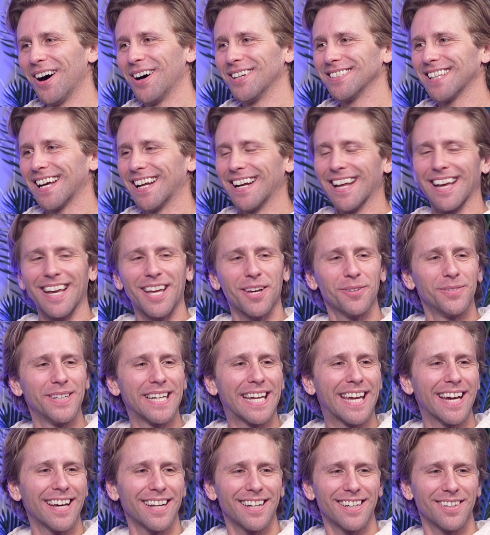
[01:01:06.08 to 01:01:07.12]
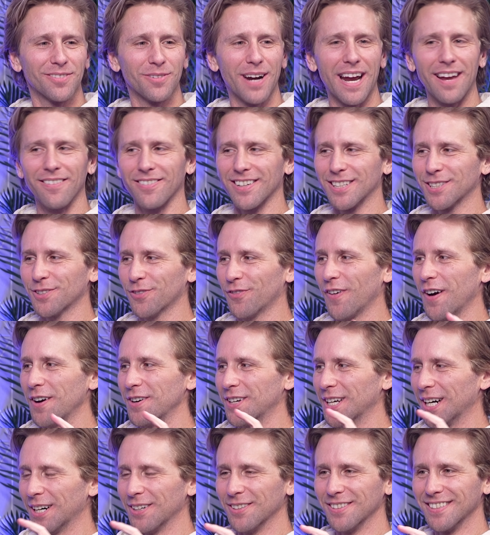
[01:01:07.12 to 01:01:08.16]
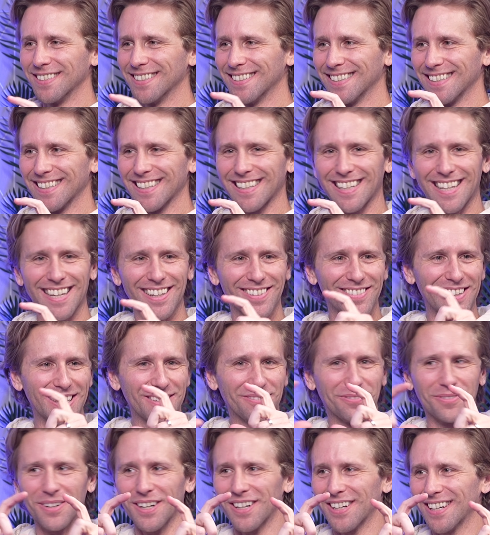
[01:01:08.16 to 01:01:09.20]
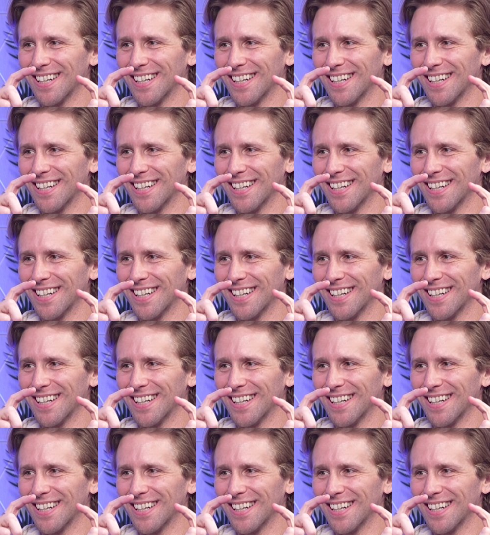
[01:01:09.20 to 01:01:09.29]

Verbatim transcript: Hold on, and can we get Rhavynn's photo? Yes, can I know. We put